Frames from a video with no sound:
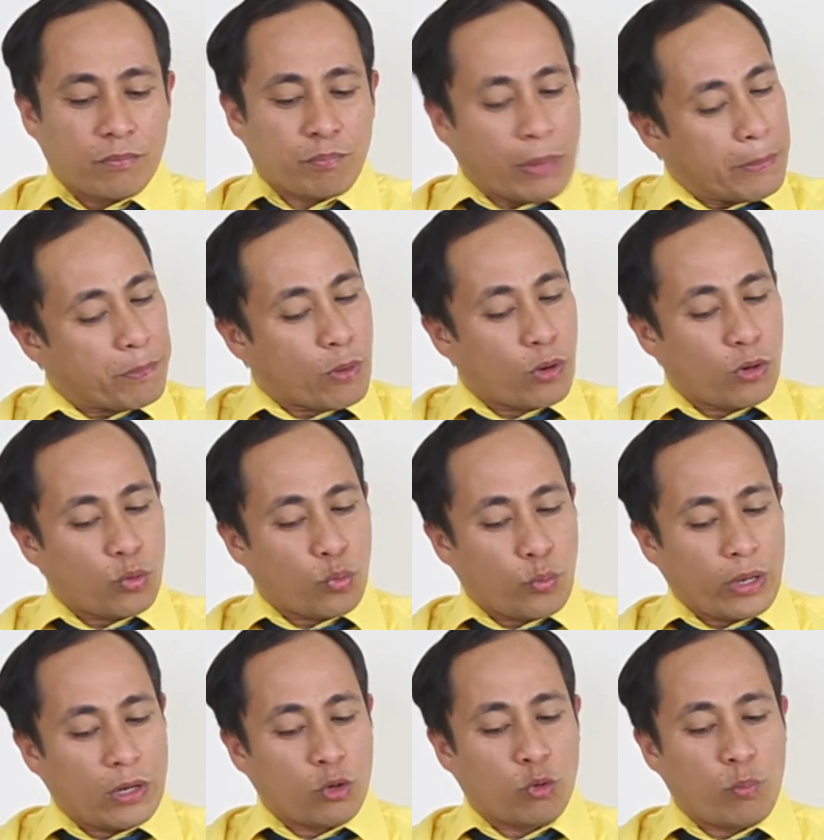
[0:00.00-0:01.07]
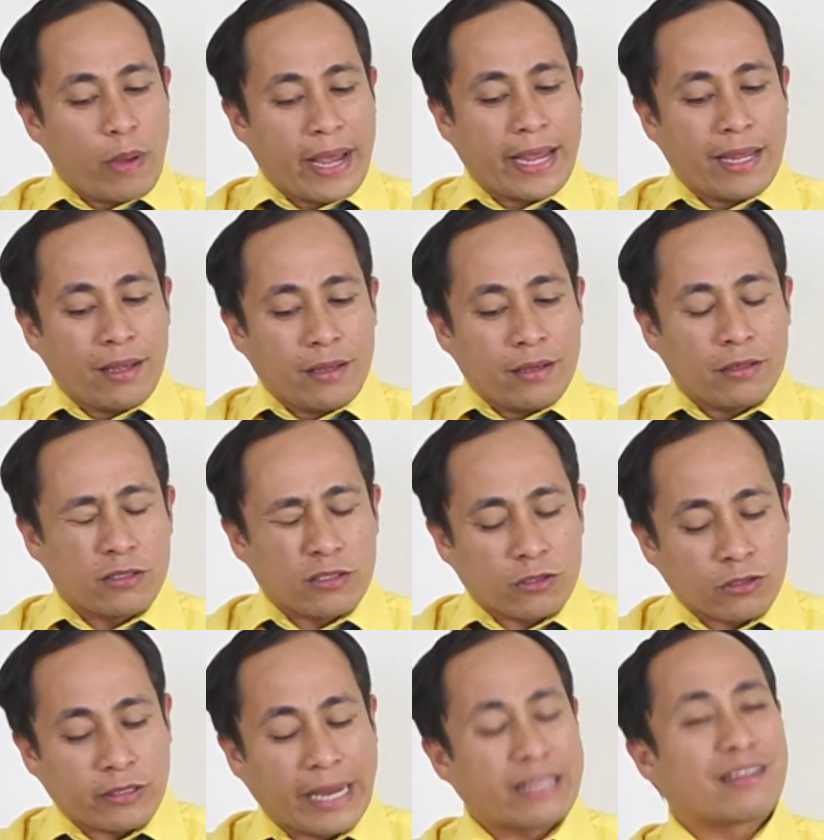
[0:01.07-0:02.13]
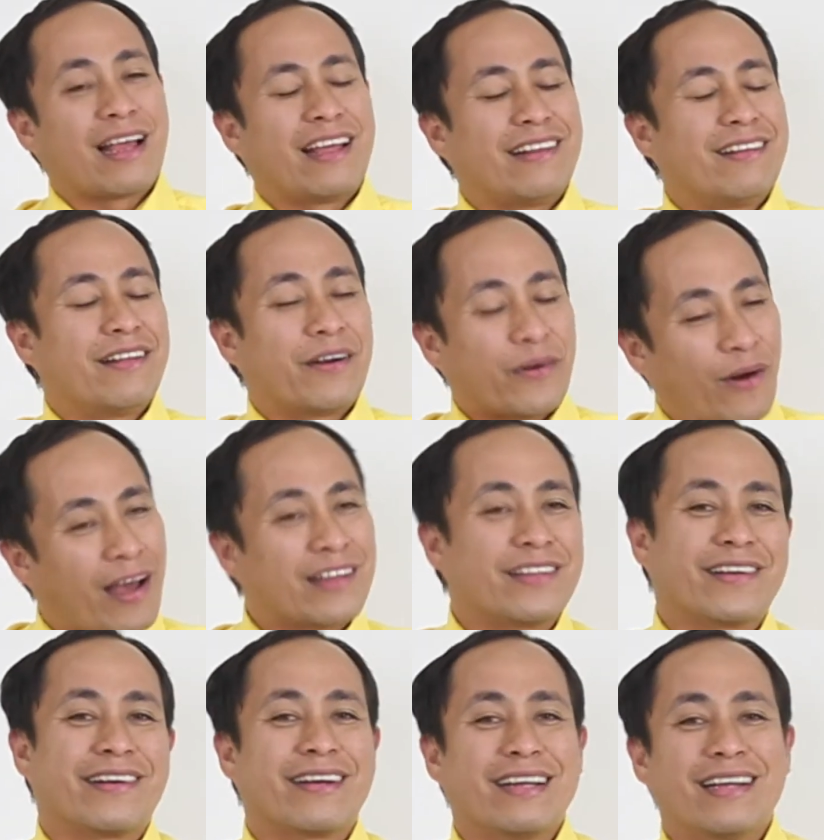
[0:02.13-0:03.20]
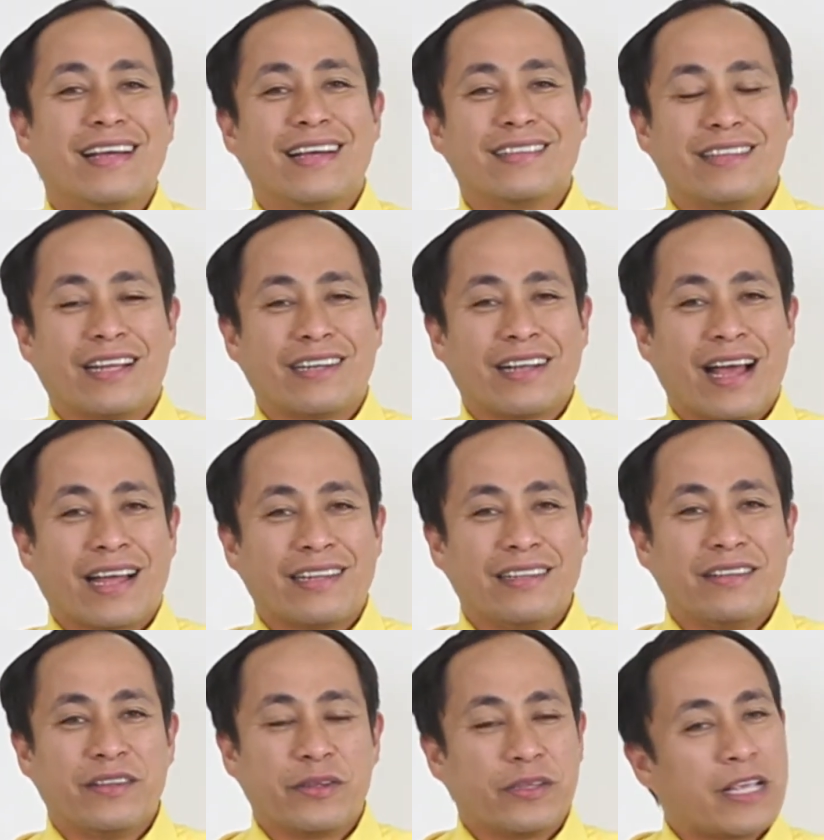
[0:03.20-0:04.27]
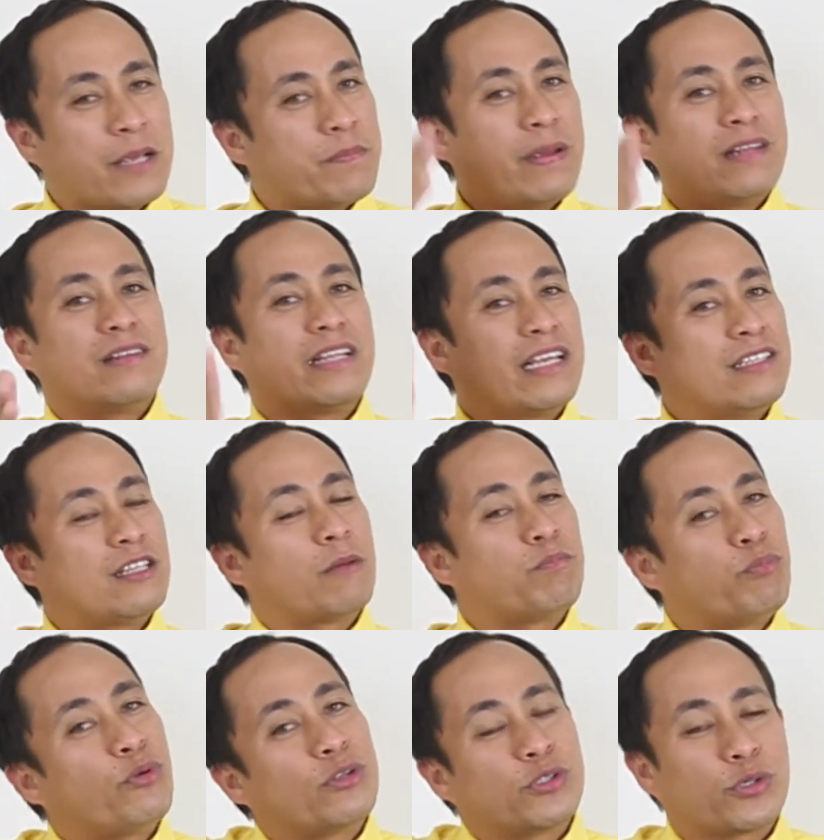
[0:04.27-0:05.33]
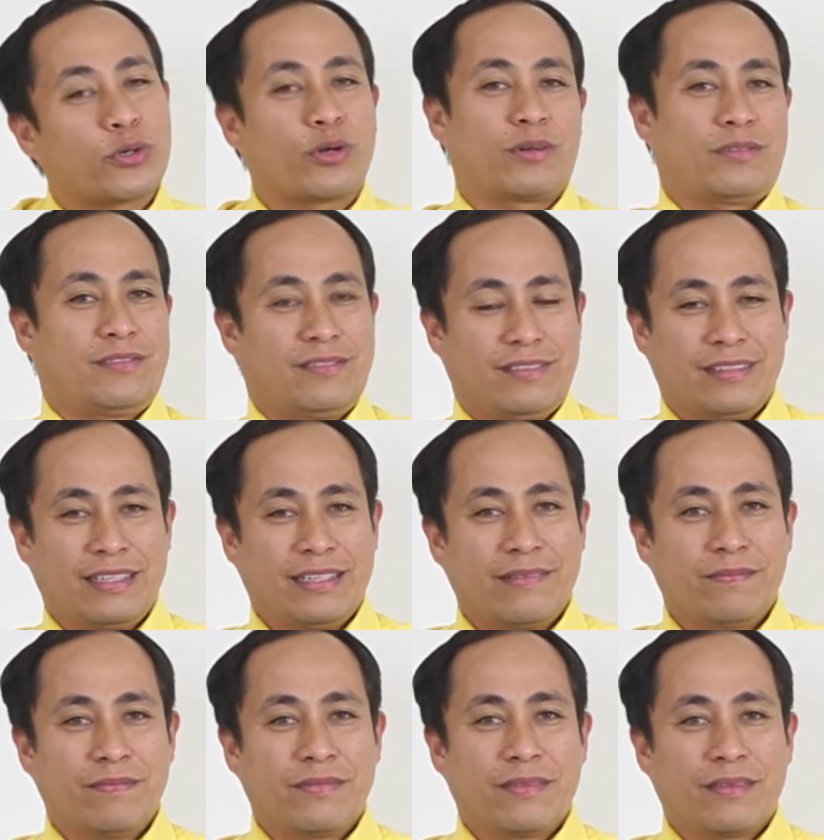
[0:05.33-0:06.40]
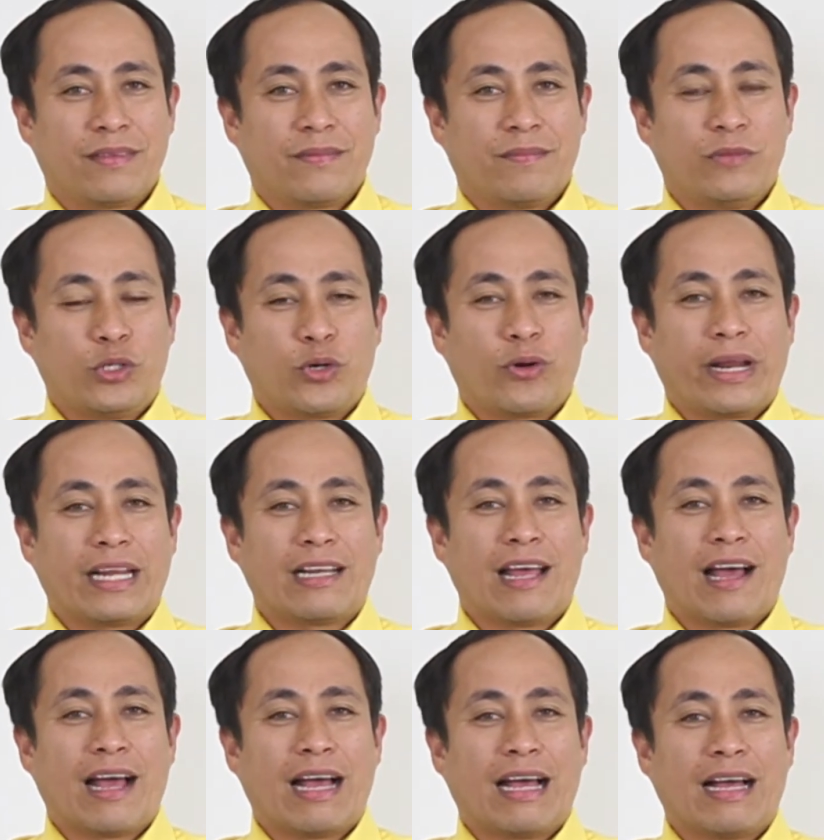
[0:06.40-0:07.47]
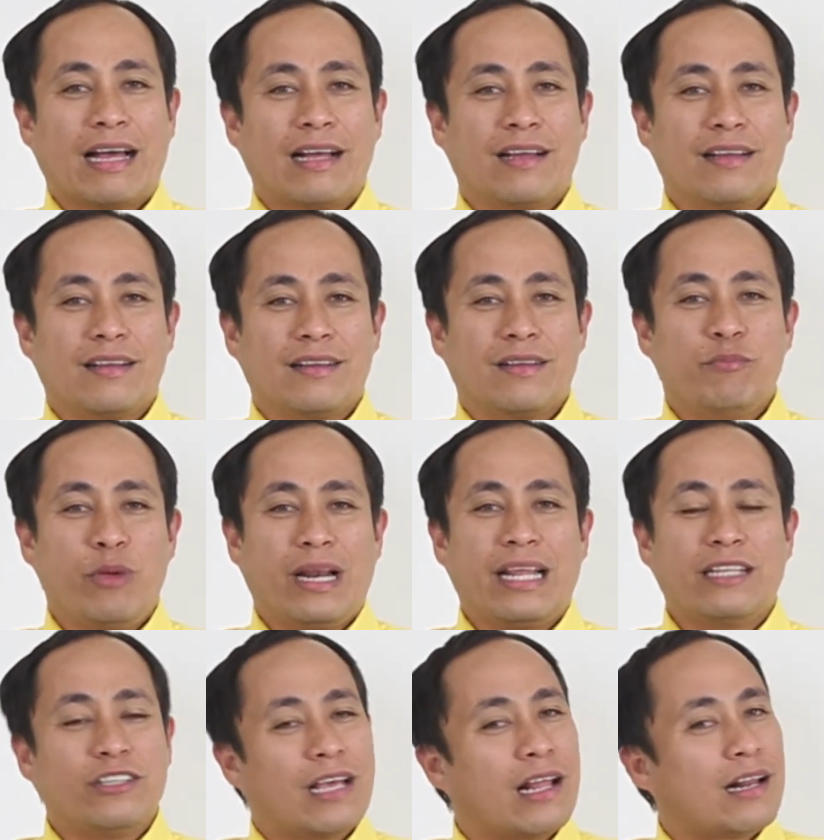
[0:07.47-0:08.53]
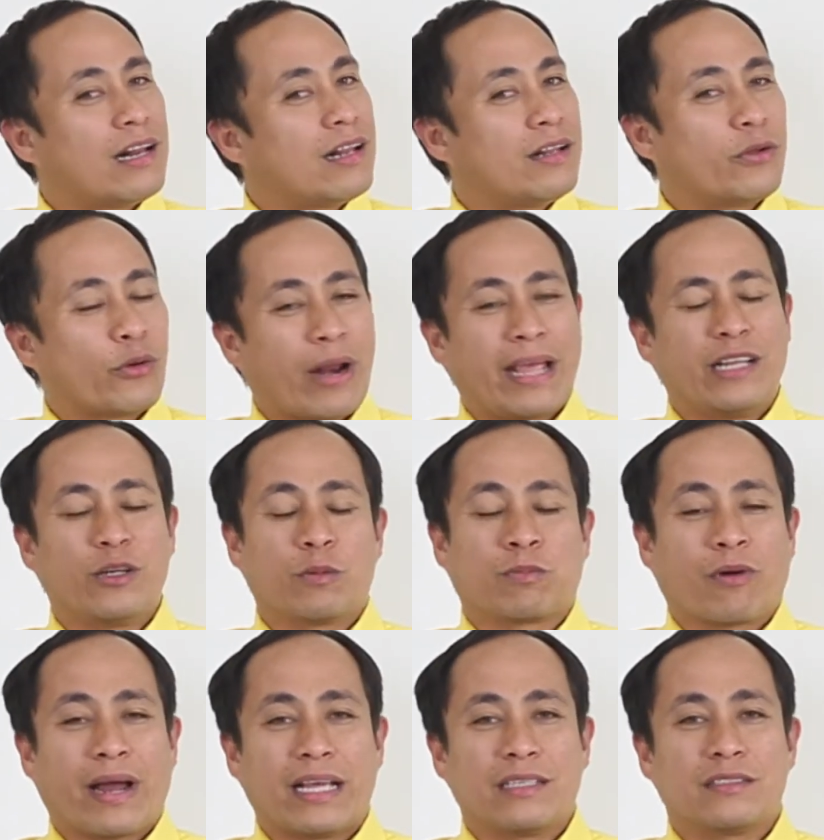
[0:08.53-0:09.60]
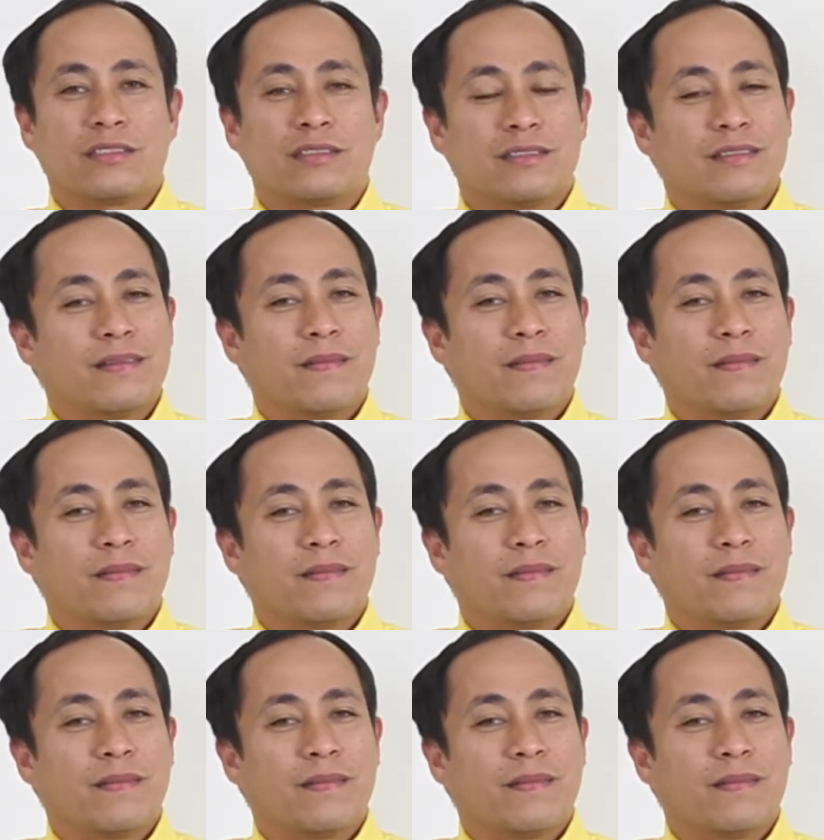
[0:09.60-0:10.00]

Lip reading: people will obey Satan rather than God, even in the future, during the millennial reign of Christ.